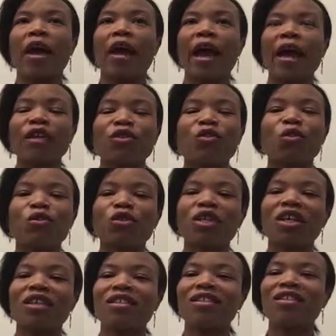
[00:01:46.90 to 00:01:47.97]
actual
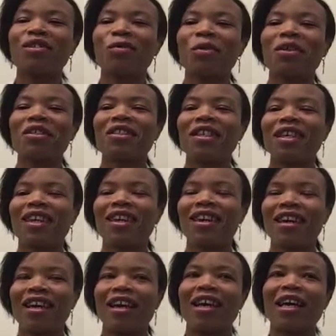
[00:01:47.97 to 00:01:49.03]
challenges per se.
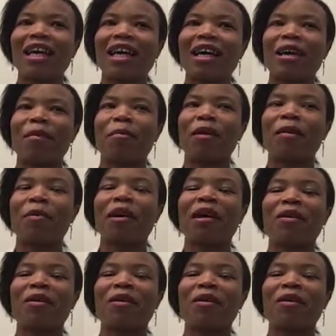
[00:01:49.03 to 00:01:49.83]
Maybe